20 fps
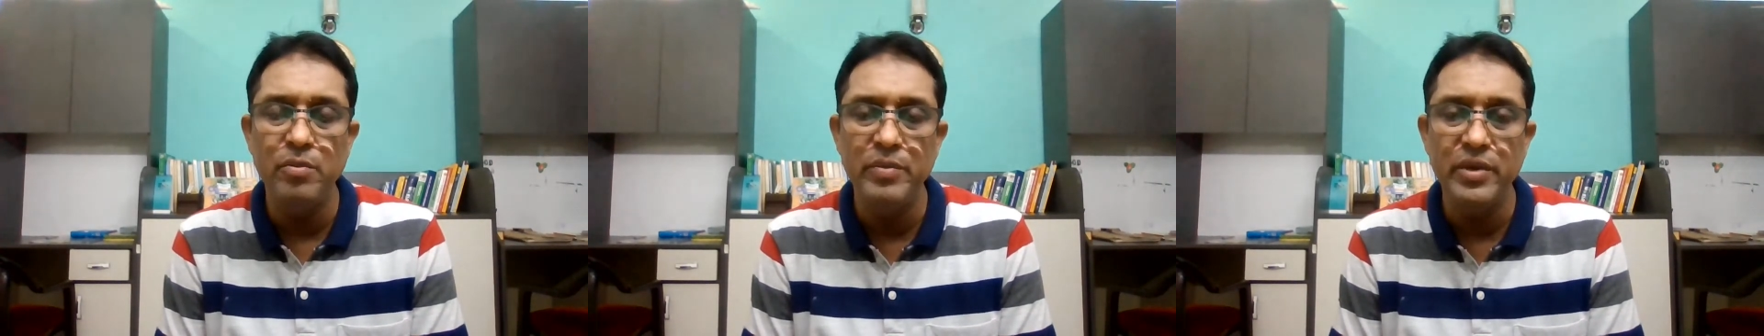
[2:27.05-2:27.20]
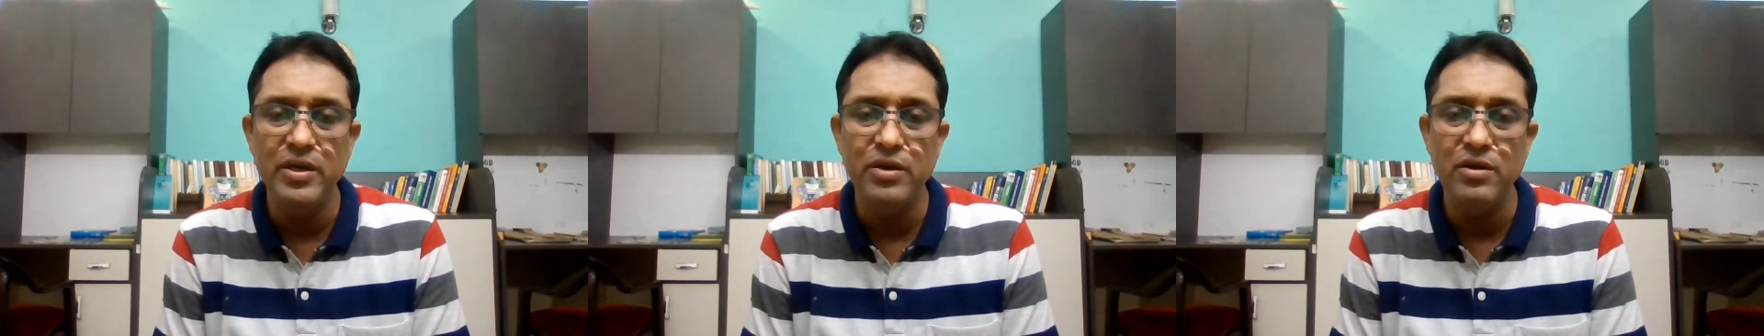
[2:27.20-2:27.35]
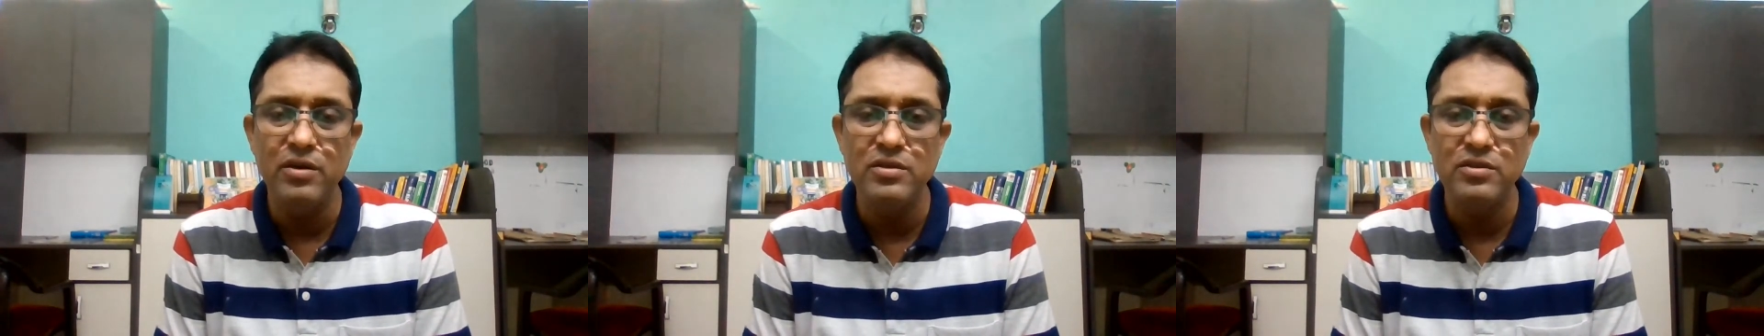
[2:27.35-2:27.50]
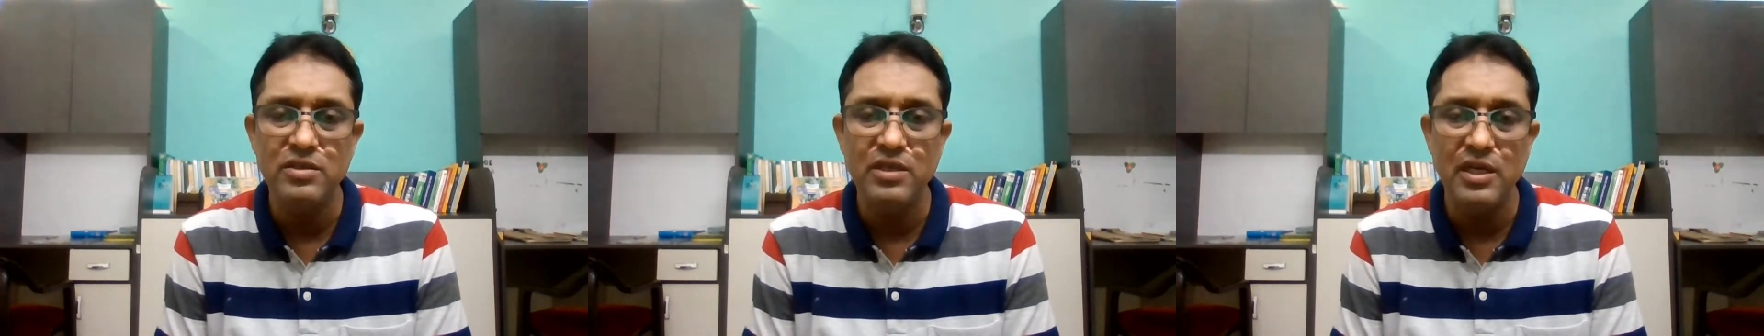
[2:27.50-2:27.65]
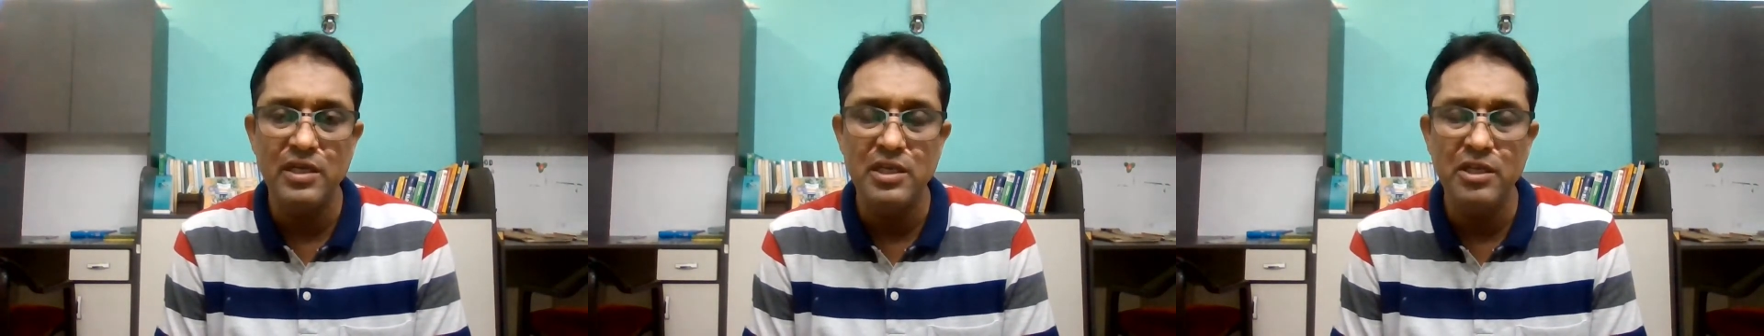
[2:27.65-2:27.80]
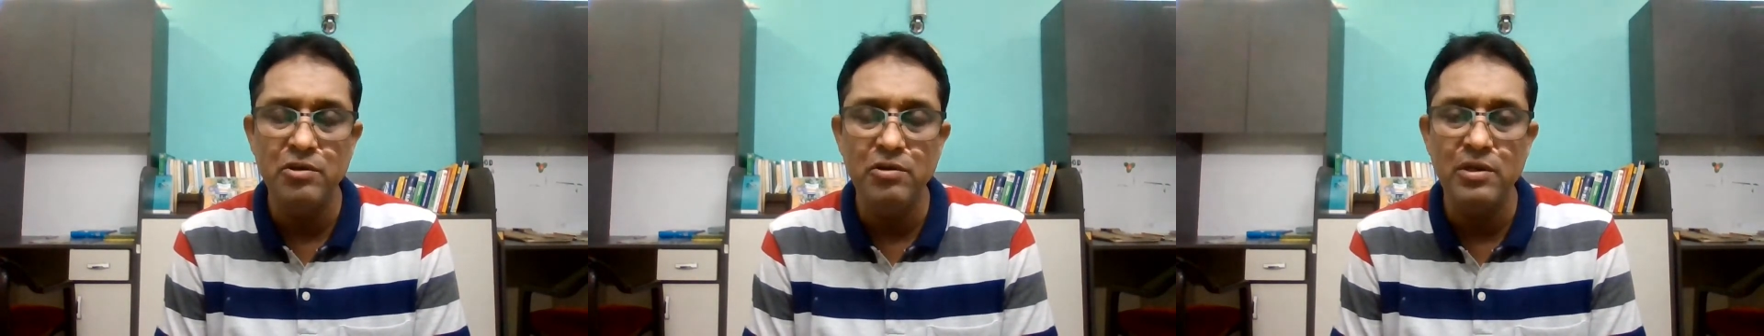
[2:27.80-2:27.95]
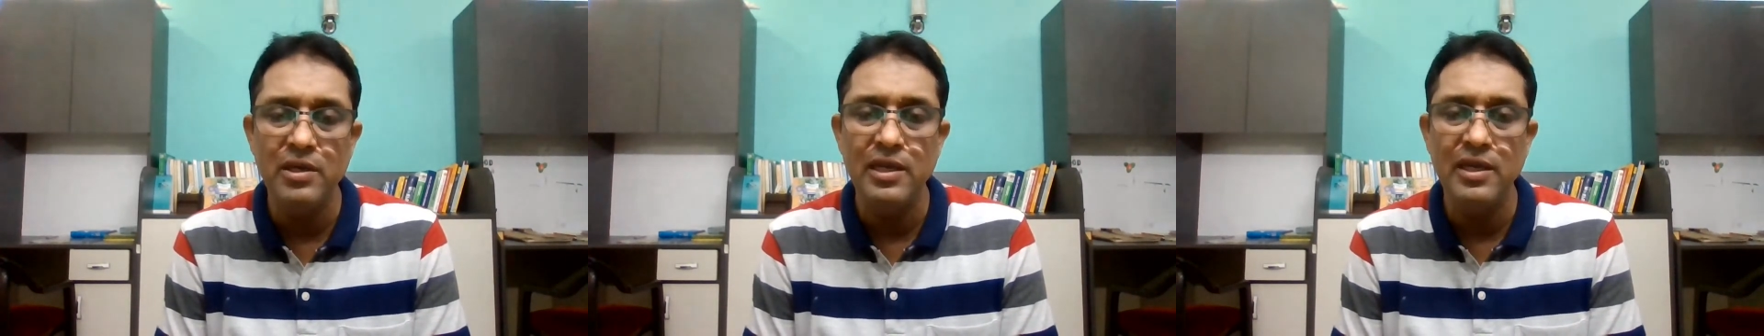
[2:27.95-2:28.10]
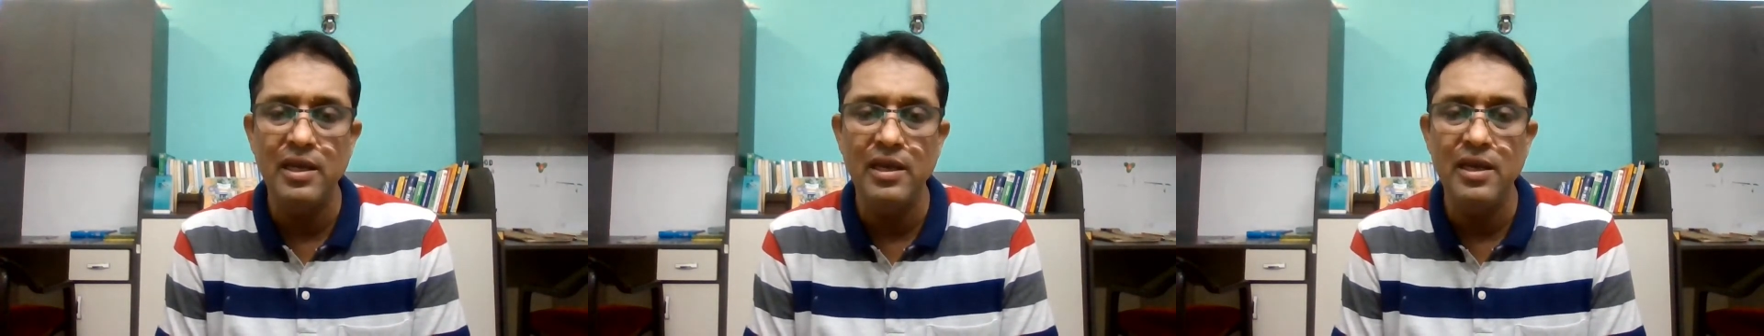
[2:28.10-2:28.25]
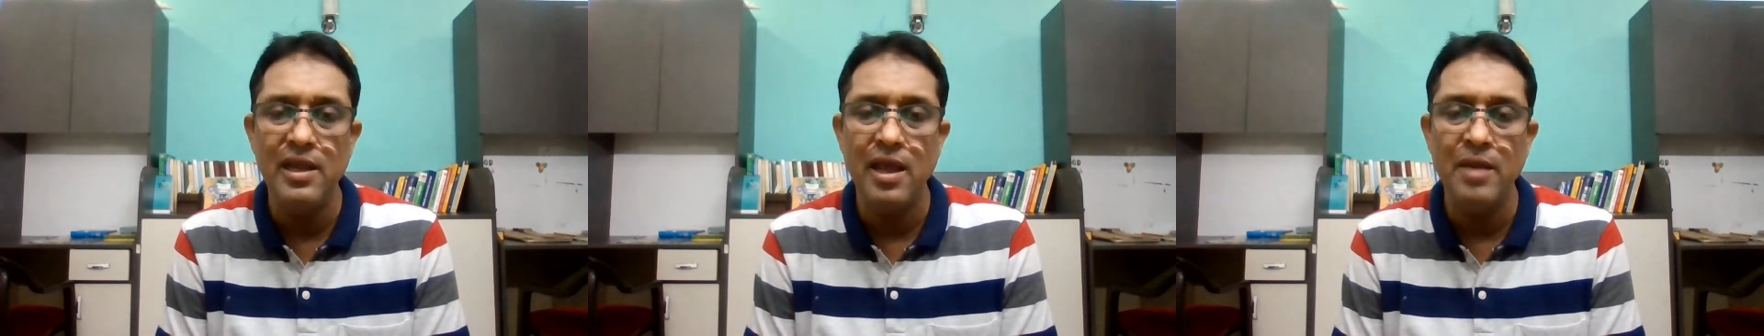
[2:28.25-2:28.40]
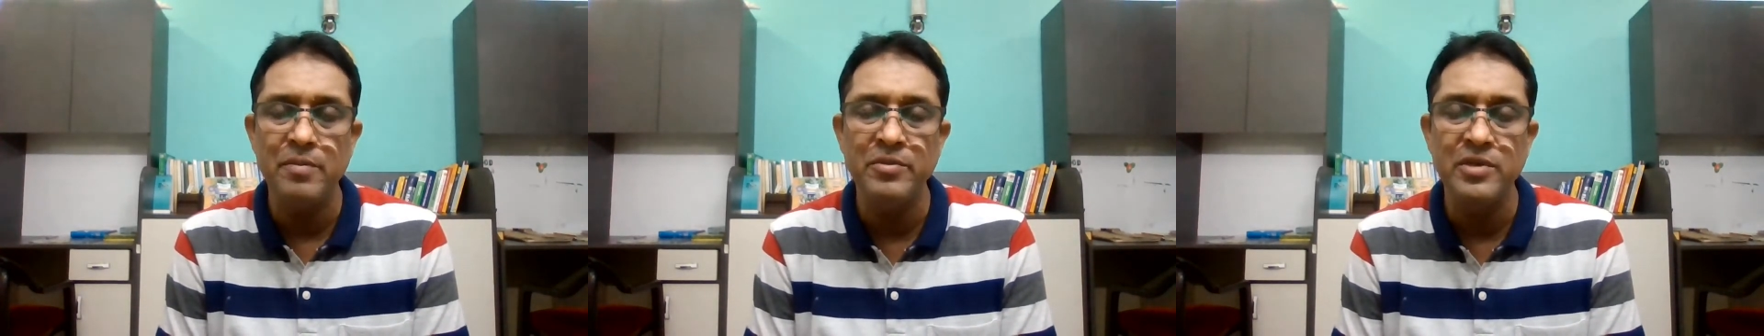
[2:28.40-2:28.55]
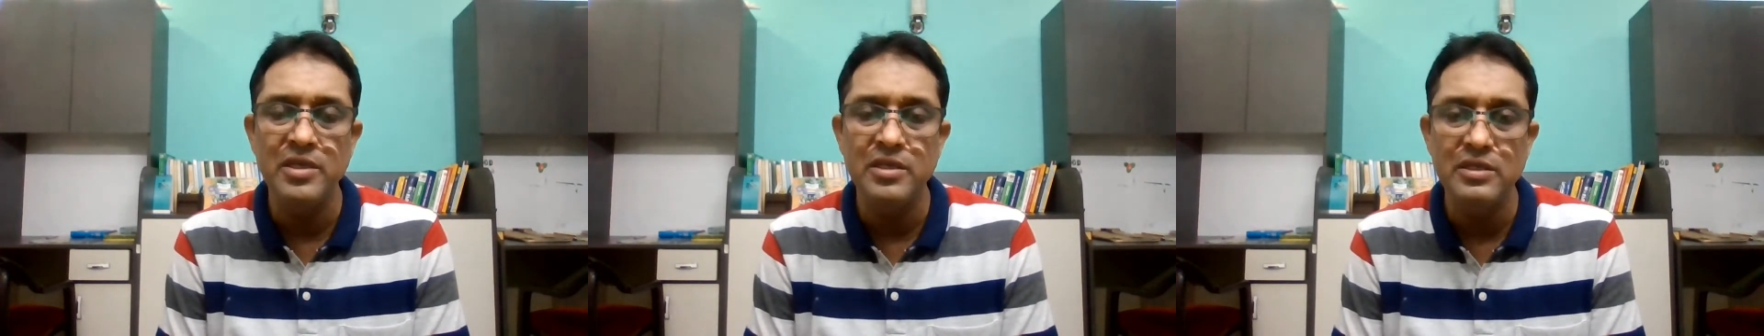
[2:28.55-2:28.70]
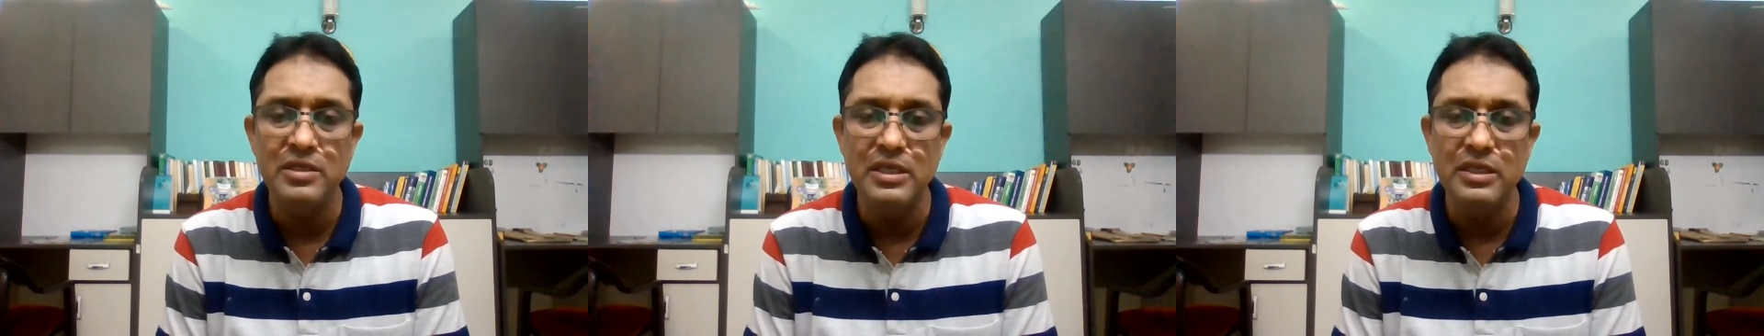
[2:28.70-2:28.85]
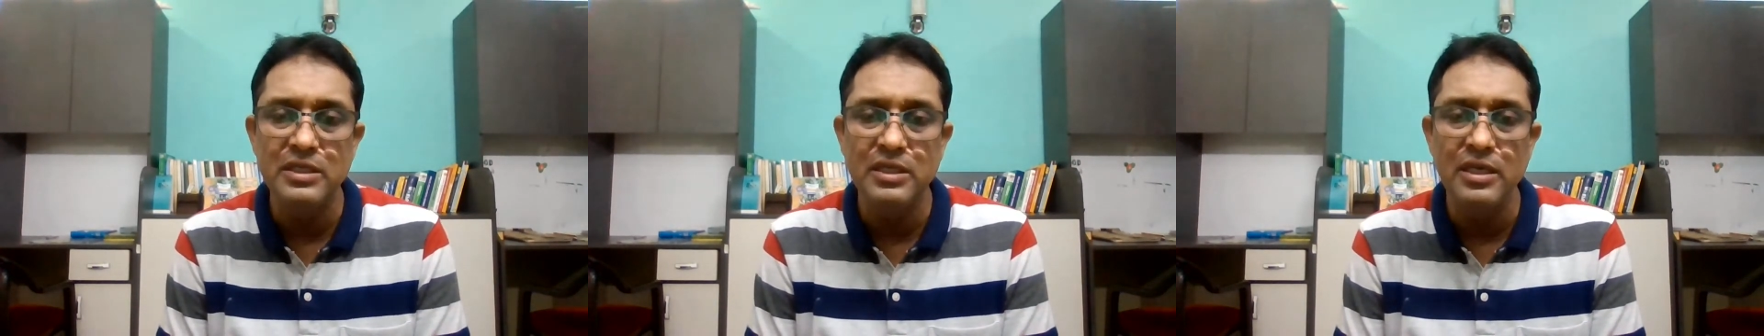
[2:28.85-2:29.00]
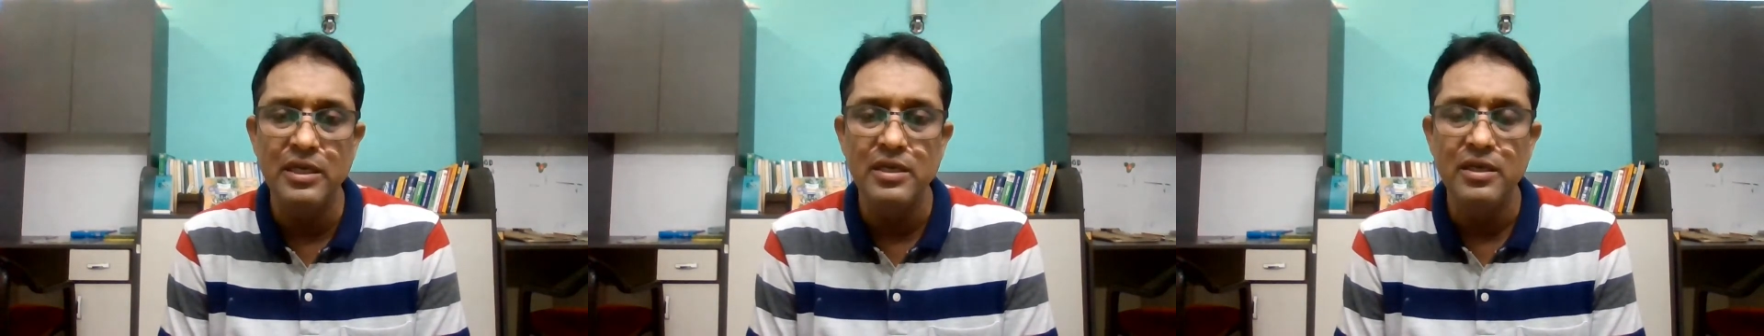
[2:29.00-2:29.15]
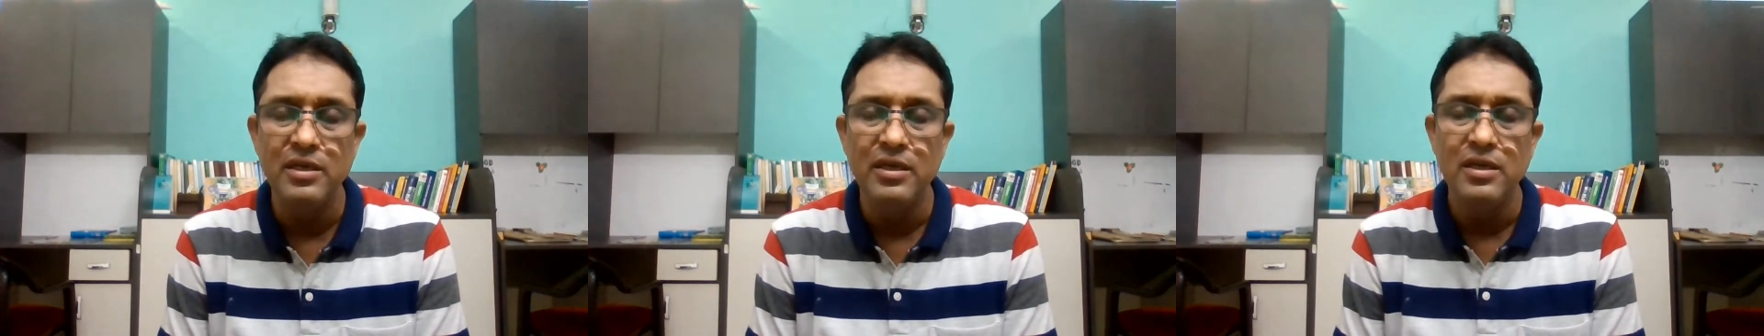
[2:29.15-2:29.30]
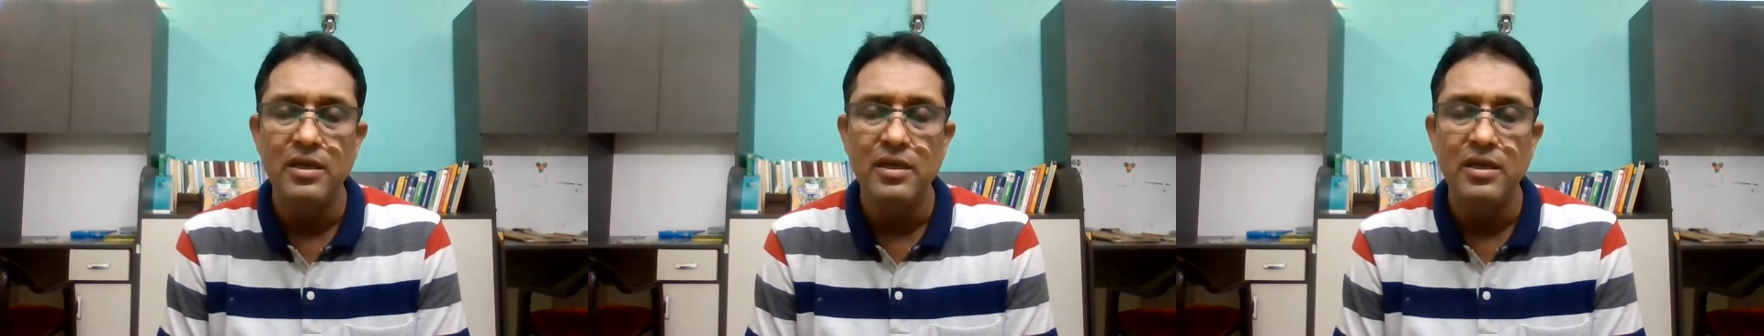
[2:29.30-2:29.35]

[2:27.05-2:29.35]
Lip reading: because categorically I'm discussing,